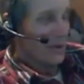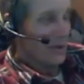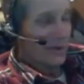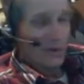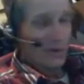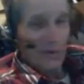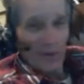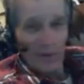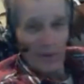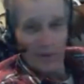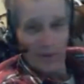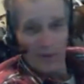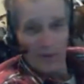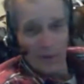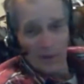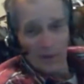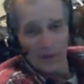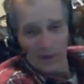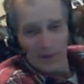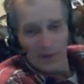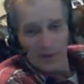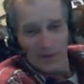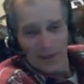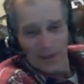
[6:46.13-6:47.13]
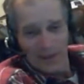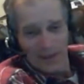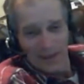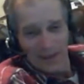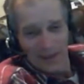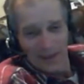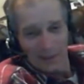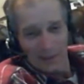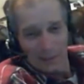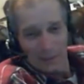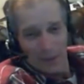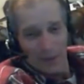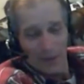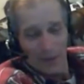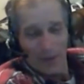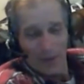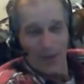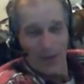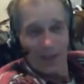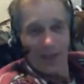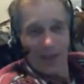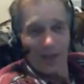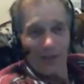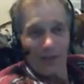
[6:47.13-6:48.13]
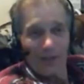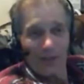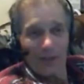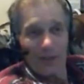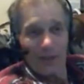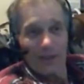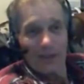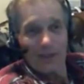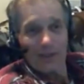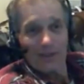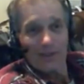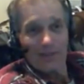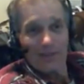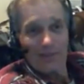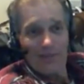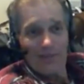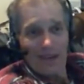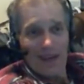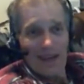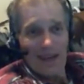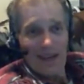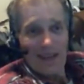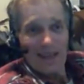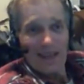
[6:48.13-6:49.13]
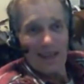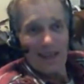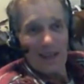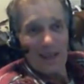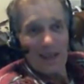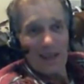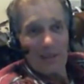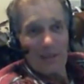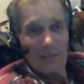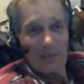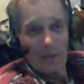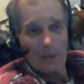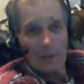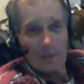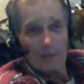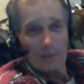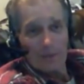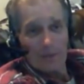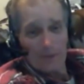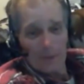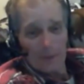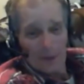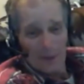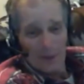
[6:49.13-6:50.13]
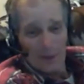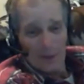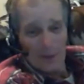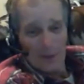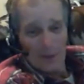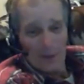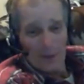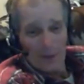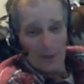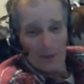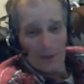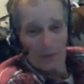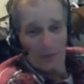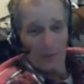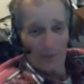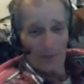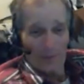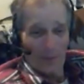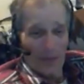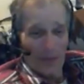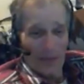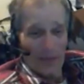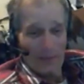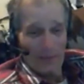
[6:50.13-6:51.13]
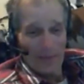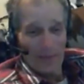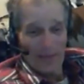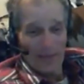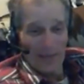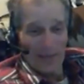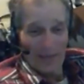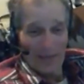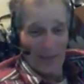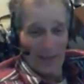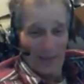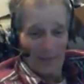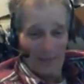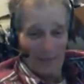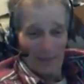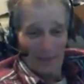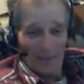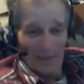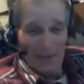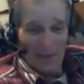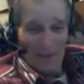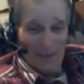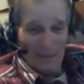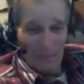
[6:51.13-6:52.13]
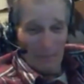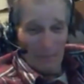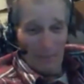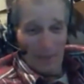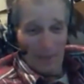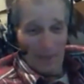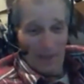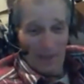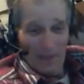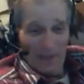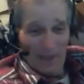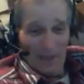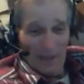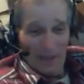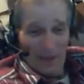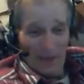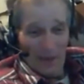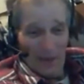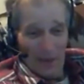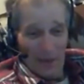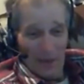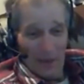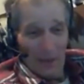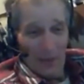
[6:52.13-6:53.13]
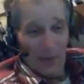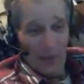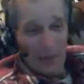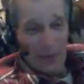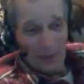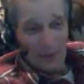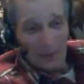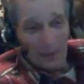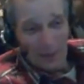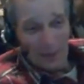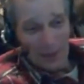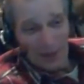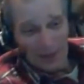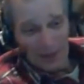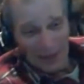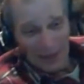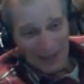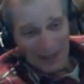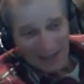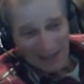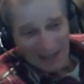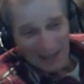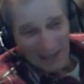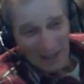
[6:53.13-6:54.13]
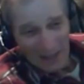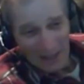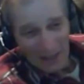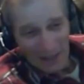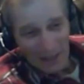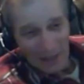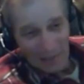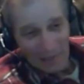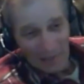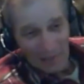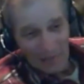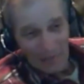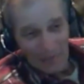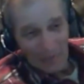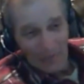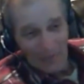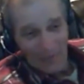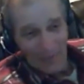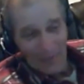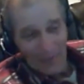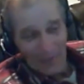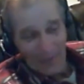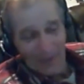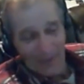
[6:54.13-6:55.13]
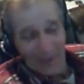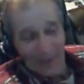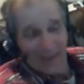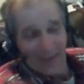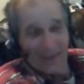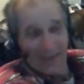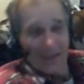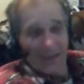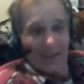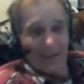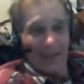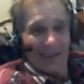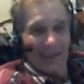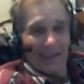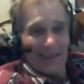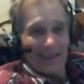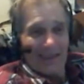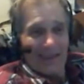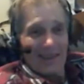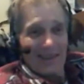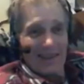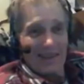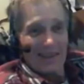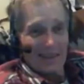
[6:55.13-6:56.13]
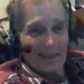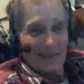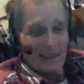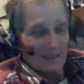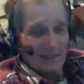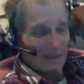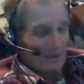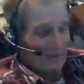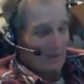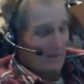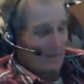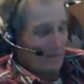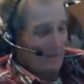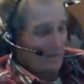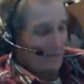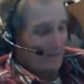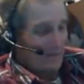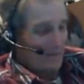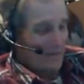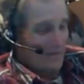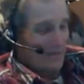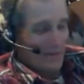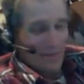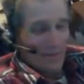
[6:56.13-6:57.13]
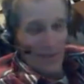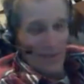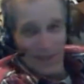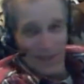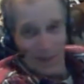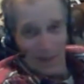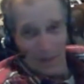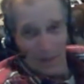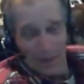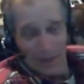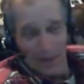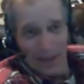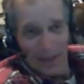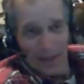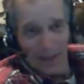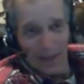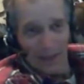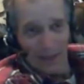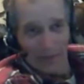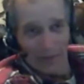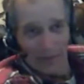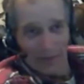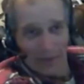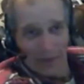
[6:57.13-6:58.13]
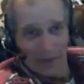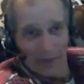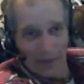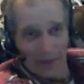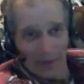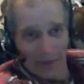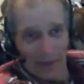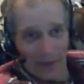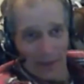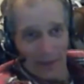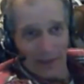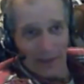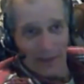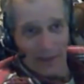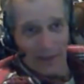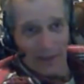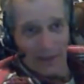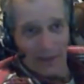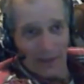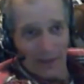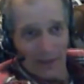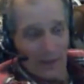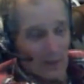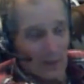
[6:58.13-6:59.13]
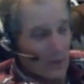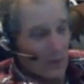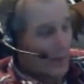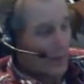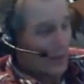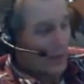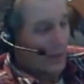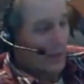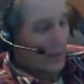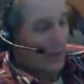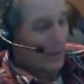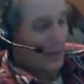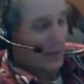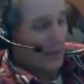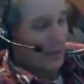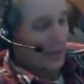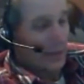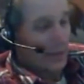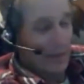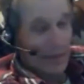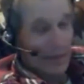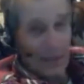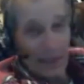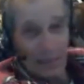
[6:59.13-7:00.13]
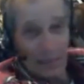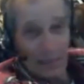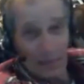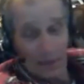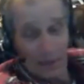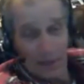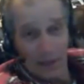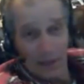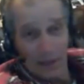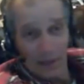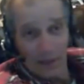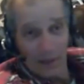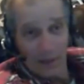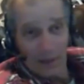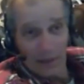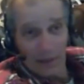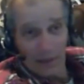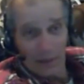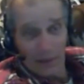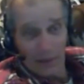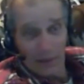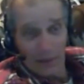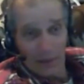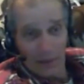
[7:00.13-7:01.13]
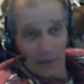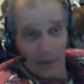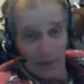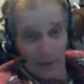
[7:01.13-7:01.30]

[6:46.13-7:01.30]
first part of that answer is I can't keep up, so they're always sold by the time I get them. But on the rare occasion that I would have excess queen and I need to keep a day or two,